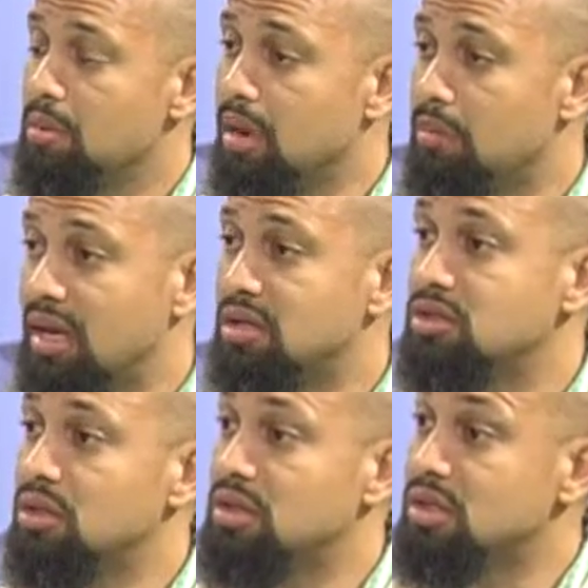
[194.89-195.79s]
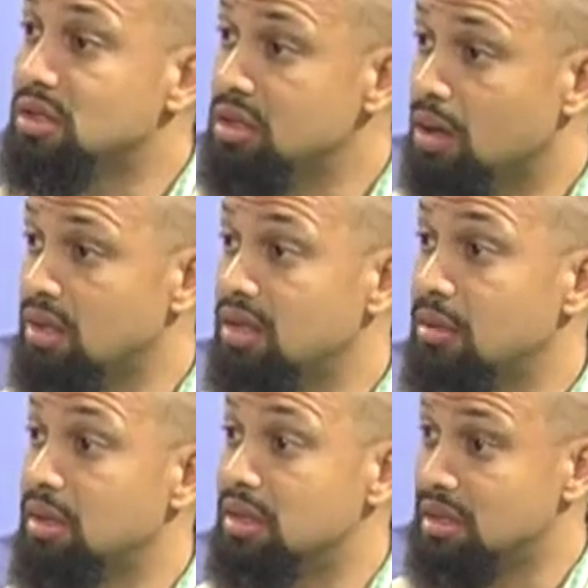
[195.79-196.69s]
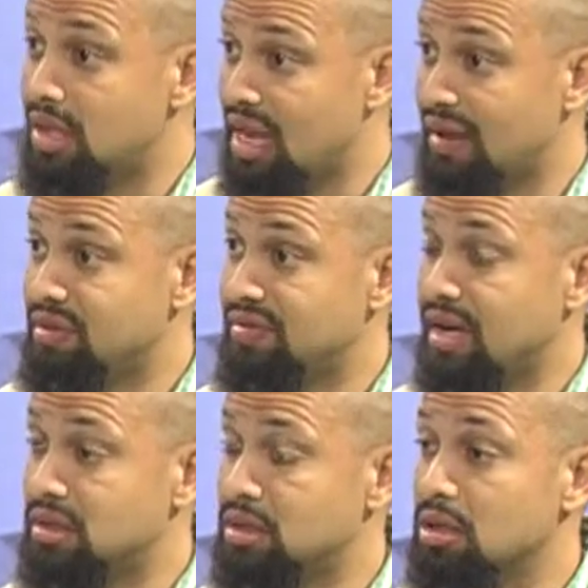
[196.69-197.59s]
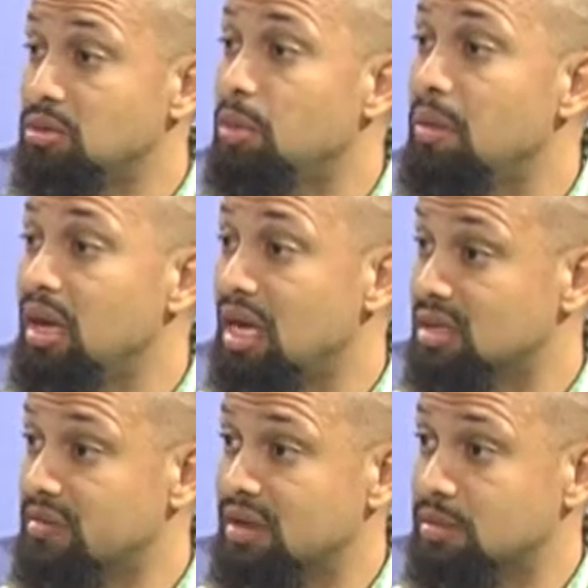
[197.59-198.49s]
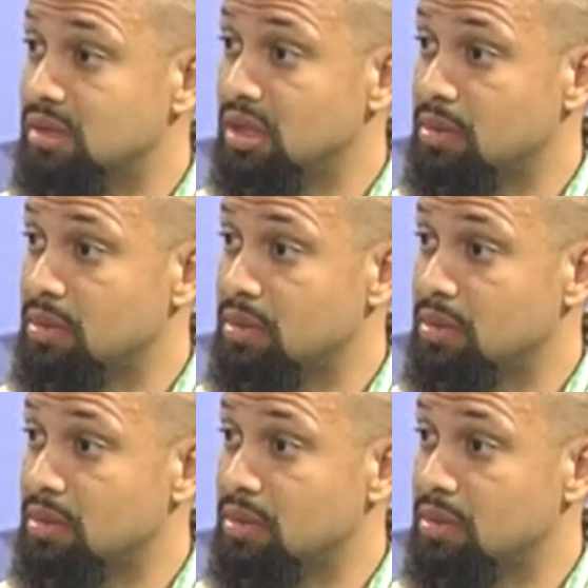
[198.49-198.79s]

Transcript: but many stores and see our tables, see live devices because we made that investment in the